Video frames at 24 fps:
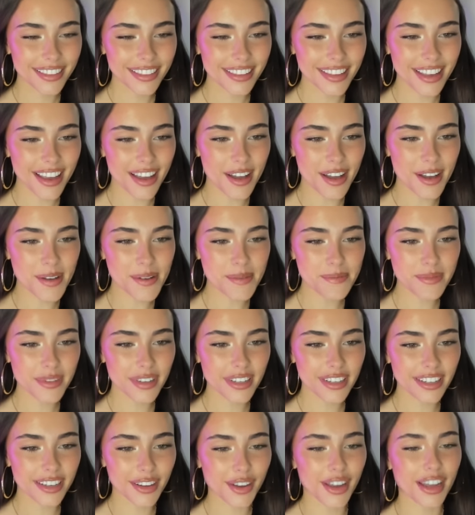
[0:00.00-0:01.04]

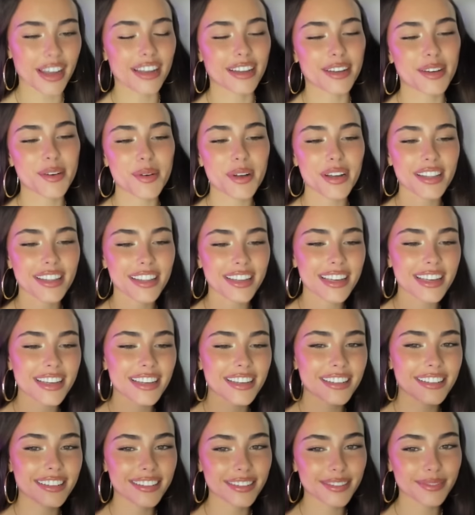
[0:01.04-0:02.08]
Um, okay,
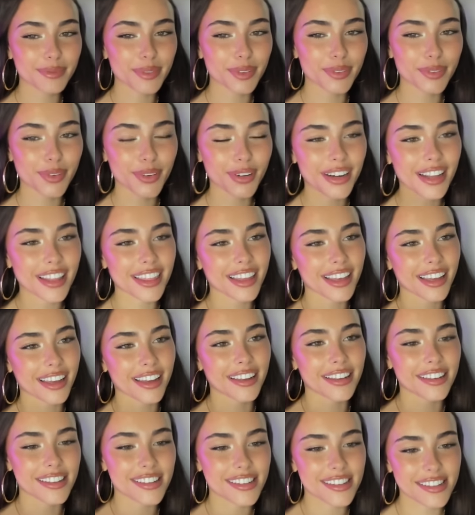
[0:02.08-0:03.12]
quickly before anything
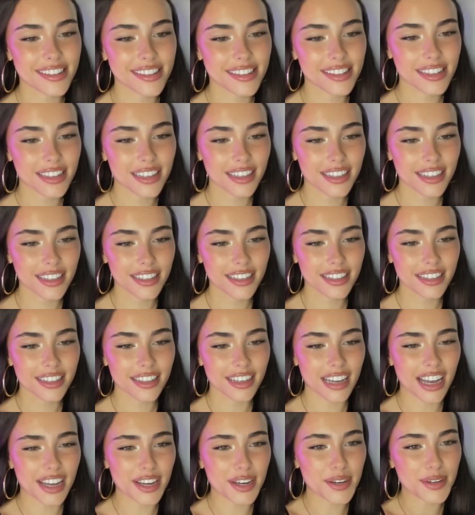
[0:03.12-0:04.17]
else,
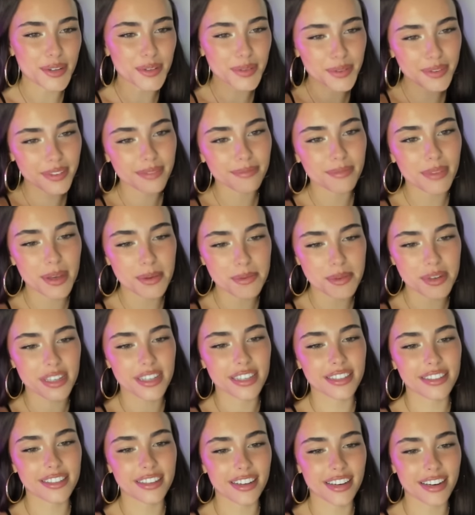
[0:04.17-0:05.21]
I know
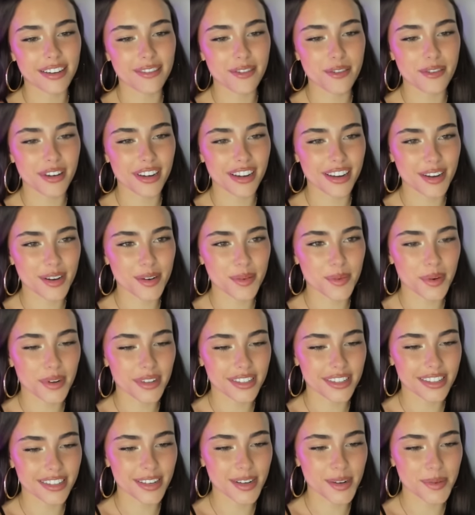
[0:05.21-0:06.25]
maybe not everyone in here
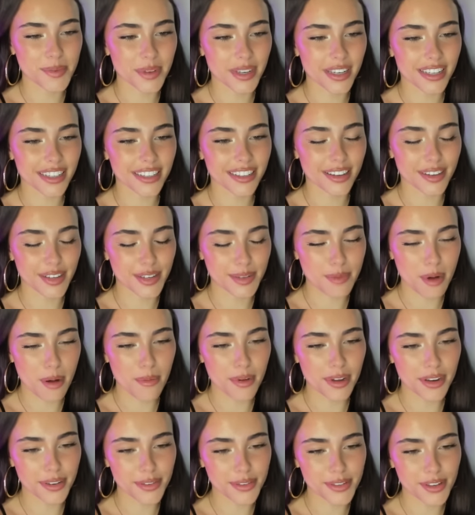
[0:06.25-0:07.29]
wants to hear me gush about
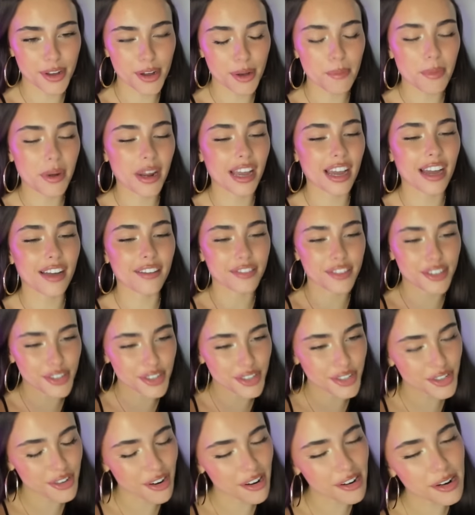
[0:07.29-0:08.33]
my new song, but I have to
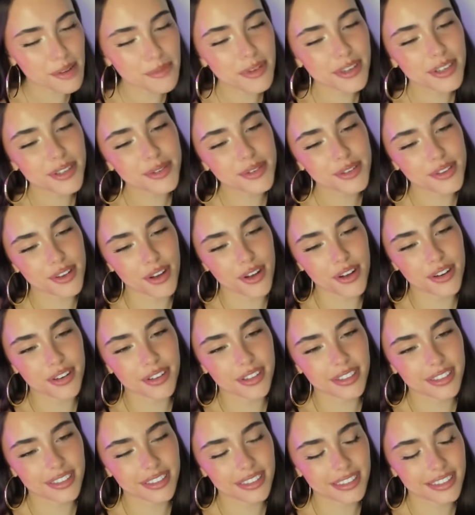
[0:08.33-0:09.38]
just shout out my new
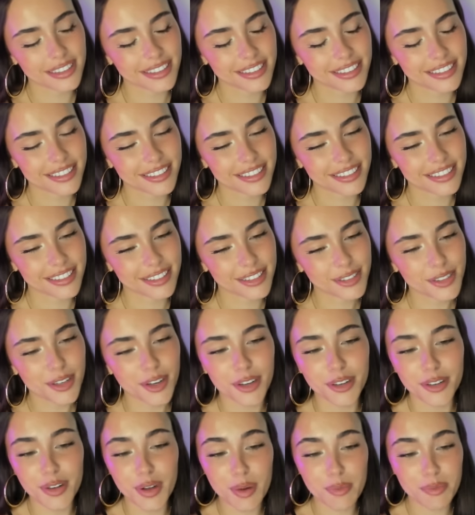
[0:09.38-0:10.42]
song. It's
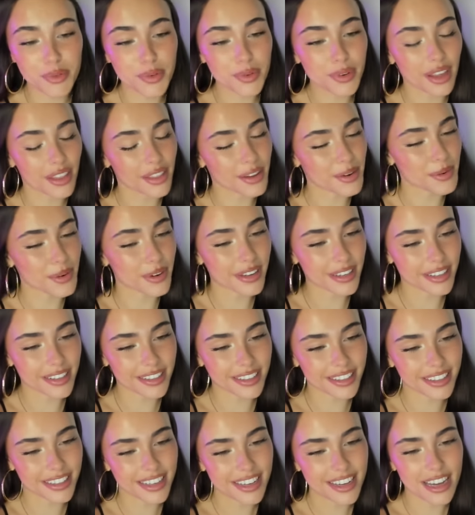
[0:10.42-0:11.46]
called Home to Another
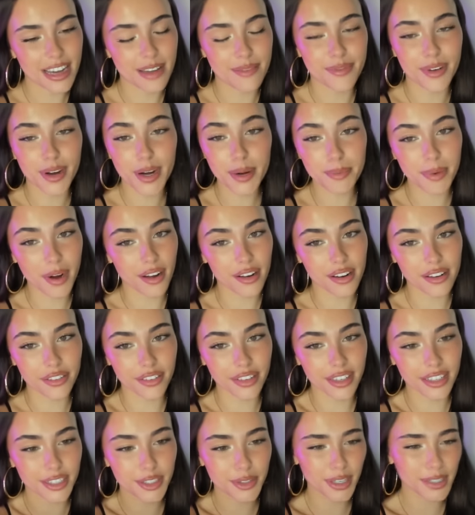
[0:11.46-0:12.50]
One. I'm very proud of
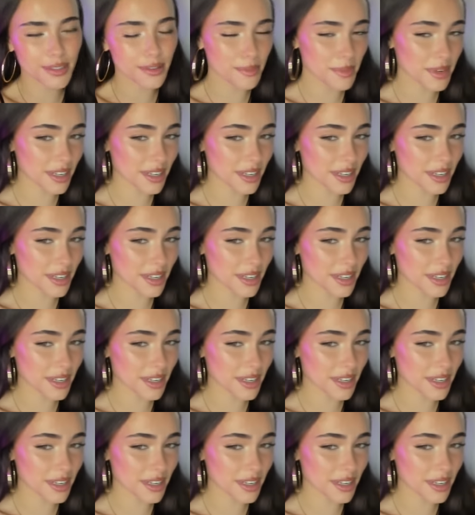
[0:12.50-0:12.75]
it. Do you guys want me